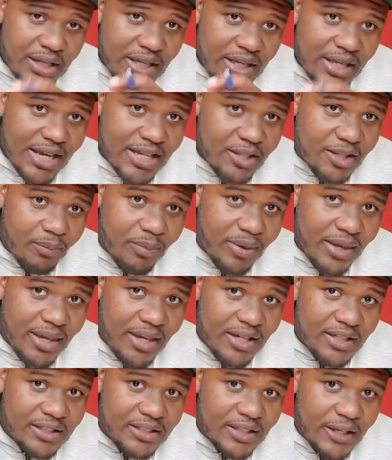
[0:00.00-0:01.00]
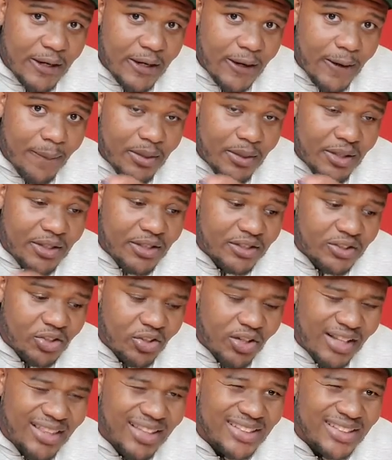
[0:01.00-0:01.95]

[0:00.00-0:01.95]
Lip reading: he has a page that he just started.